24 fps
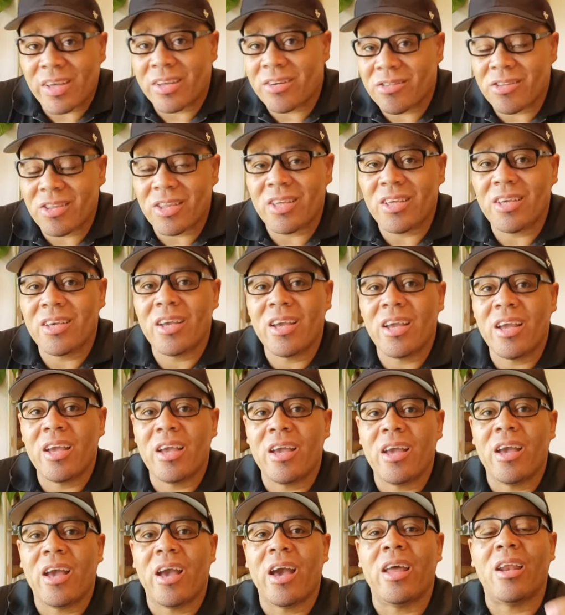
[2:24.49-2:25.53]
energy,
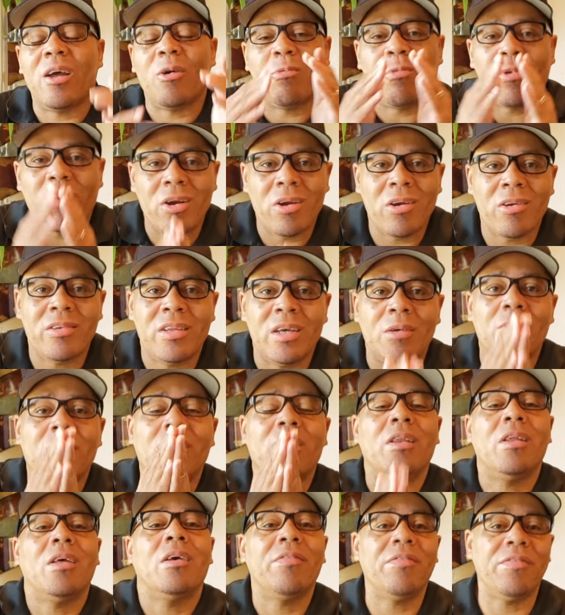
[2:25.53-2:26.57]
and a word that
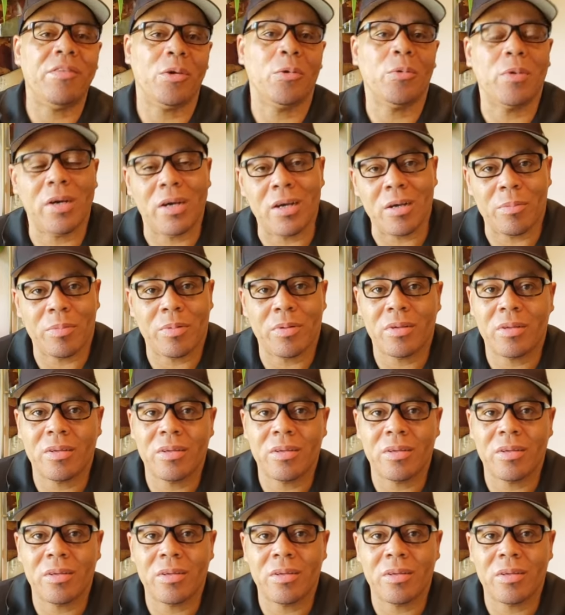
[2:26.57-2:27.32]
will lift you up.